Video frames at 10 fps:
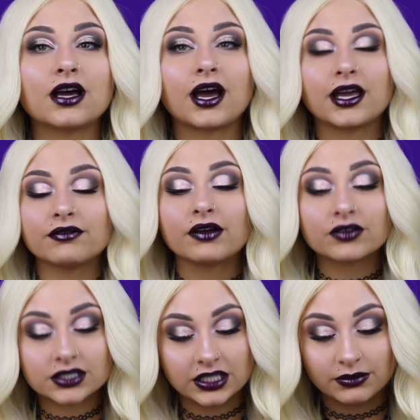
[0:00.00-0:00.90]
I have
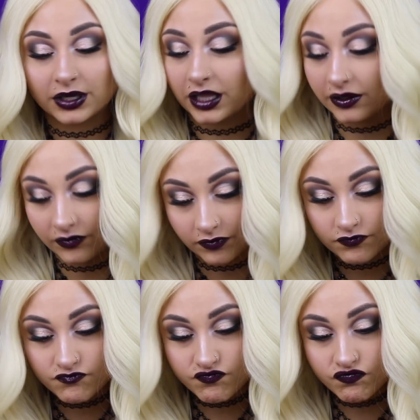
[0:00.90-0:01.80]
ever seen in my life.
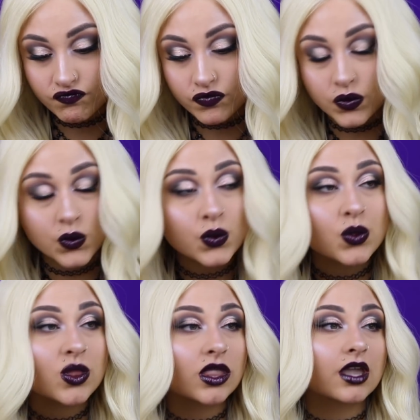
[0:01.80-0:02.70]

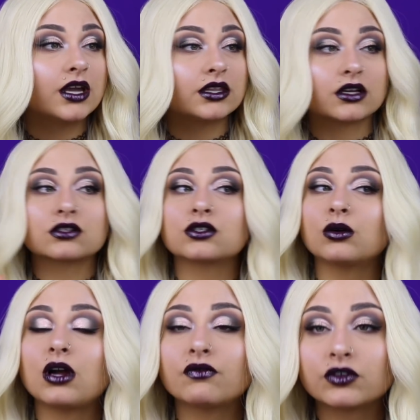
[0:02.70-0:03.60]
And they are so
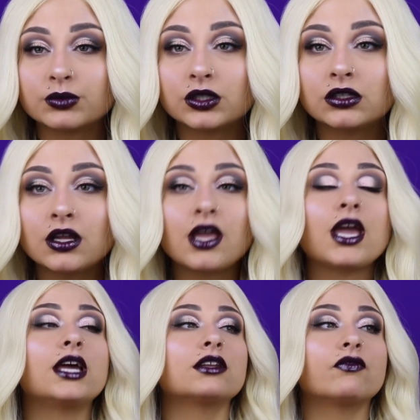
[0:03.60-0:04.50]
comfortable
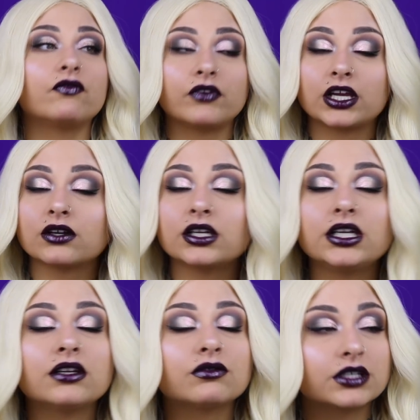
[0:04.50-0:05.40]
and
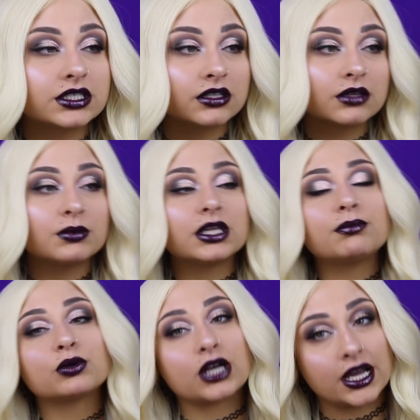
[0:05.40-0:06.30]
very reasonably
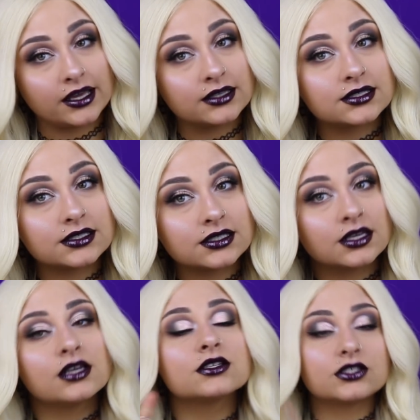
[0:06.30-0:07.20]
priced.
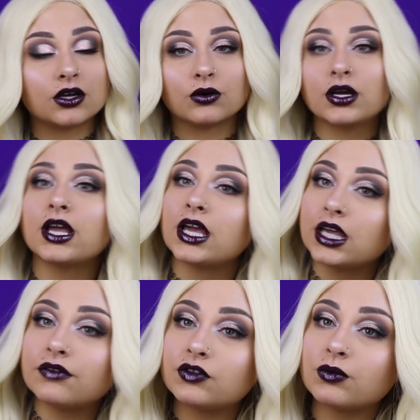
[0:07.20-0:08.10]
So
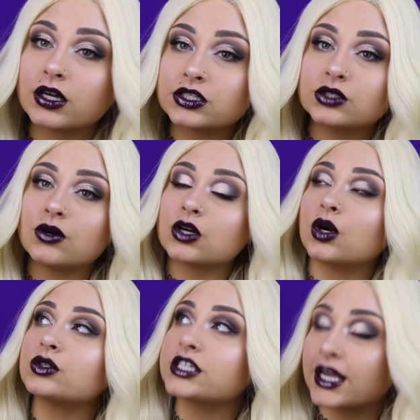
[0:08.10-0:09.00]
if you want to,
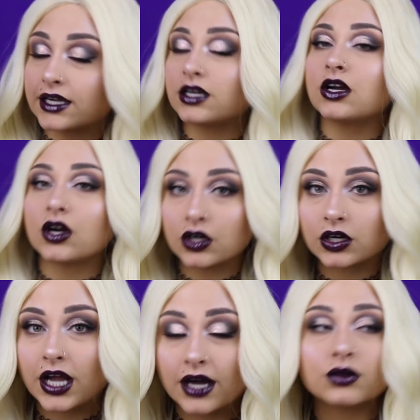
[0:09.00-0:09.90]
go check
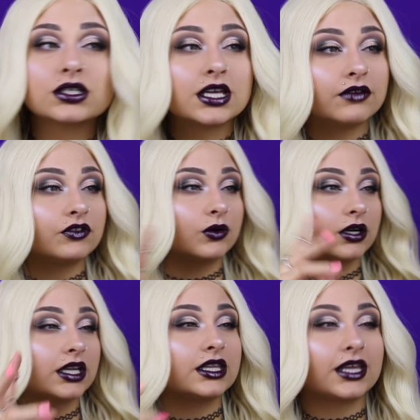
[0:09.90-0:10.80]
her out if you
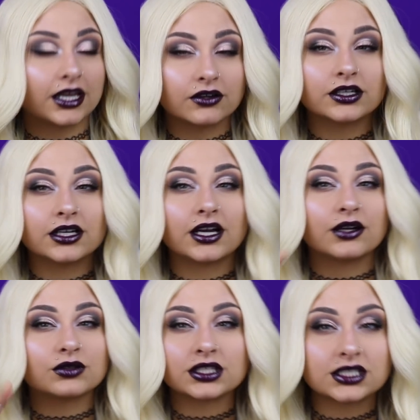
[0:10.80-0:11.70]
are in the area. I
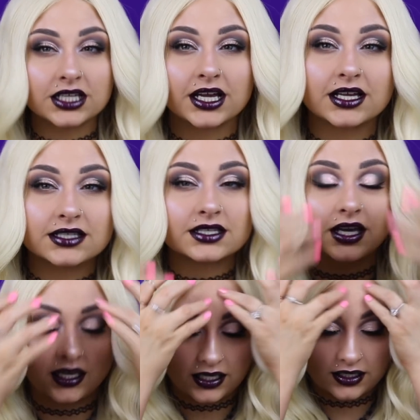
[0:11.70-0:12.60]
don't think she has
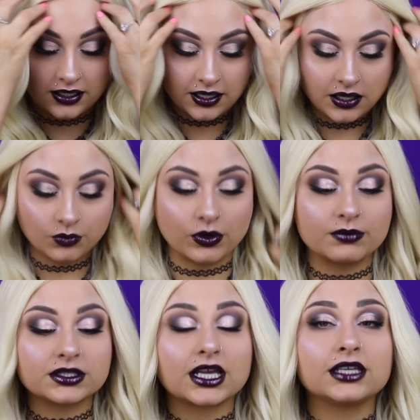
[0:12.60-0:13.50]
a
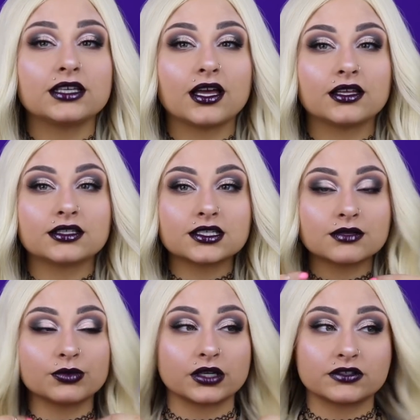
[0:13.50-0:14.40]
website yet,
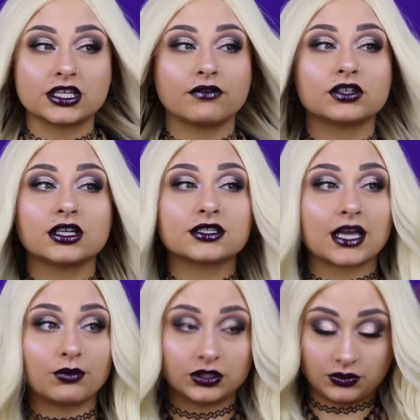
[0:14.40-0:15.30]
but if she ever does,
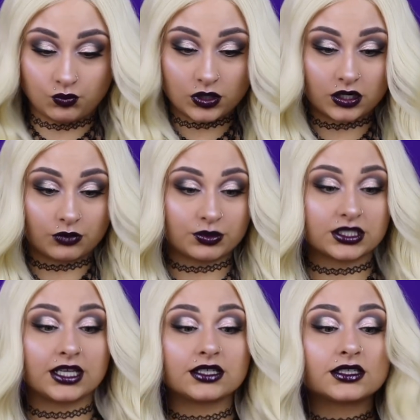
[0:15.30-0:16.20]
I will
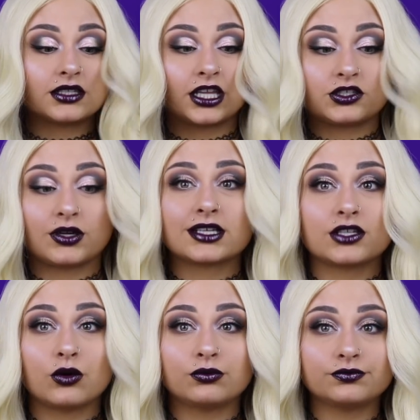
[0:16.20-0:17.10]
100% let you guys
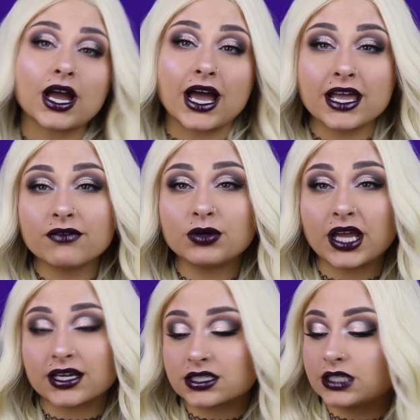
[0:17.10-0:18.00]
know. I have
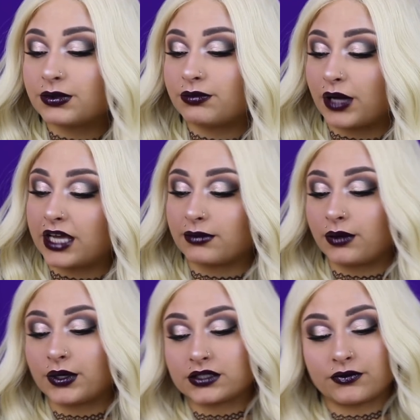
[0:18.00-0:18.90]
actually been buying
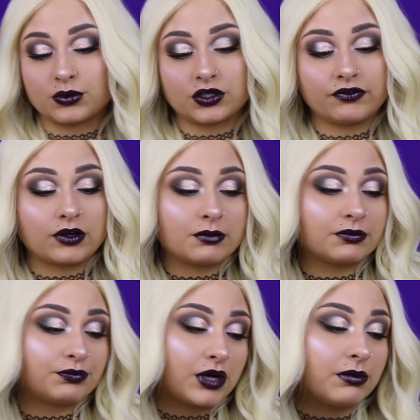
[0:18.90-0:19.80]
my wigs from her for
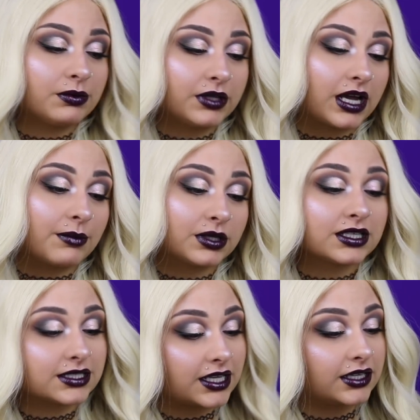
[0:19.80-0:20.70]
I'm
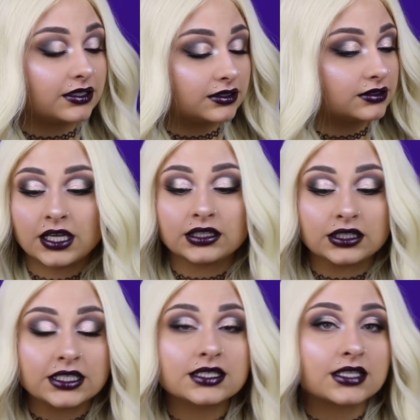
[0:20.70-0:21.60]
gonna say at
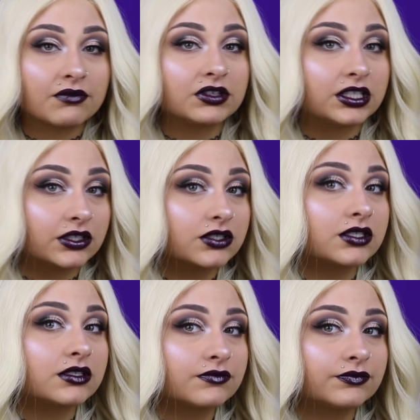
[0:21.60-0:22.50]
least 7
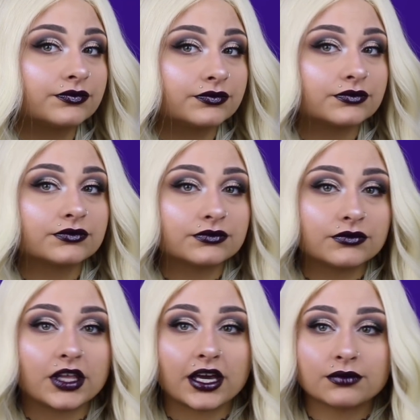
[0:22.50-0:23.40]
years.
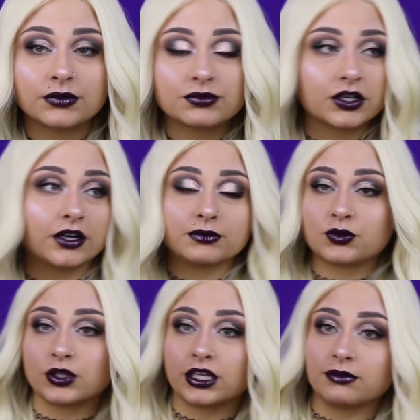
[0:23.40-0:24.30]
Yeah, I'm sorry, I'm
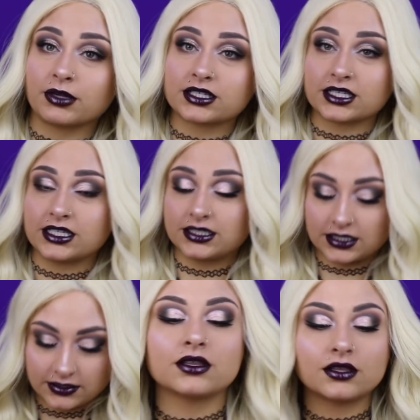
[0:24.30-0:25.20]
twirling in my sleep.
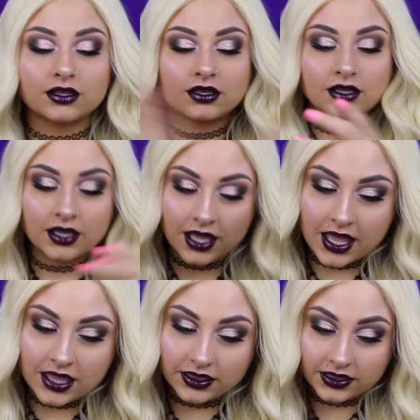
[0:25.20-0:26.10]

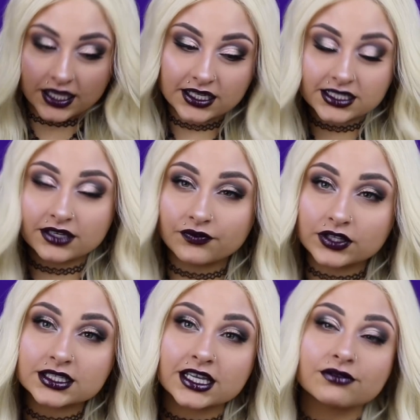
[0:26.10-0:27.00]
That is it for
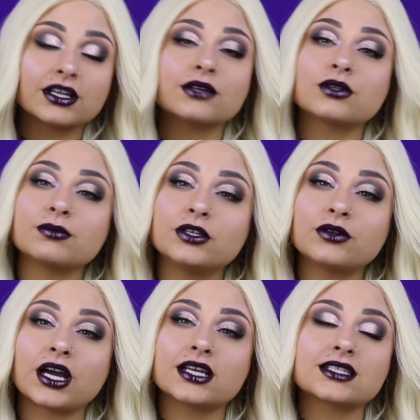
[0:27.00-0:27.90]
this Get Ready With Me, you
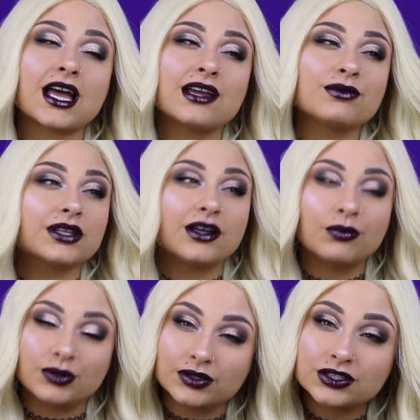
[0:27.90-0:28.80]
guys. I really
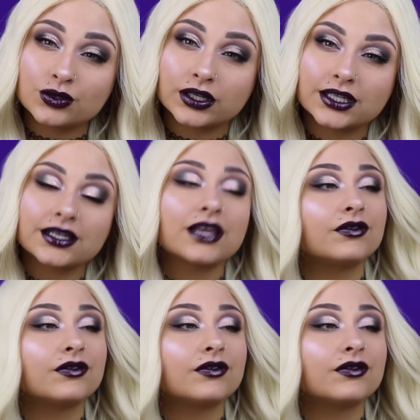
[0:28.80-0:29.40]
hope you enjoyed it.